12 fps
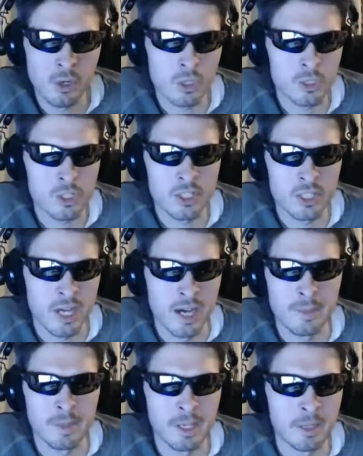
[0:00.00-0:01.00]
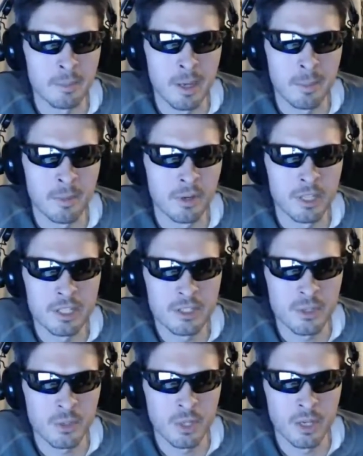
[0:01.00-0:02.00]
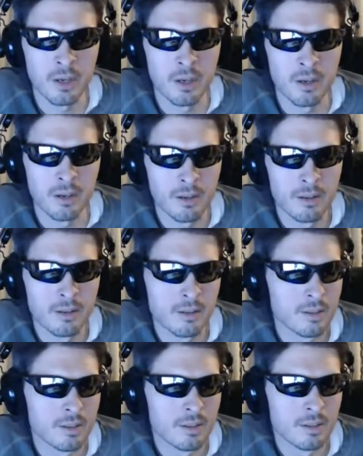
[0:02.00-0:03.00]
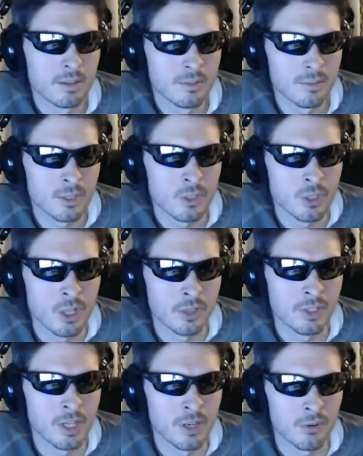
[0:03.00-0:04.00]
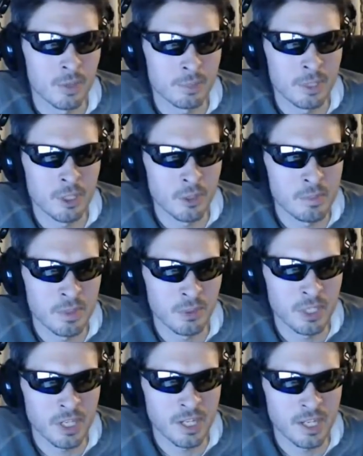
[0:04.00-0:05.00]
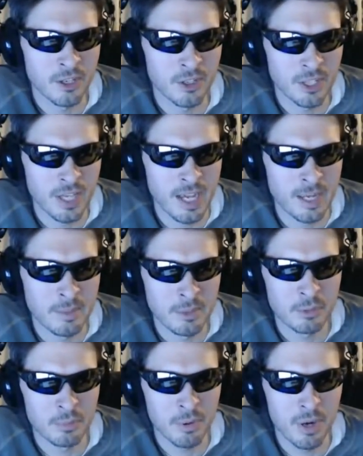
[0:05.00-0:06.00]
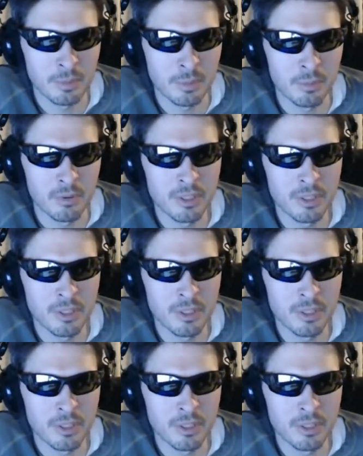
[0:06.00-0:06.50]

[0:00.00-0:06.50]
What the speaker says: just timing and memory, so yeah. There's nothing interrupting your ability to hear the game. You could probably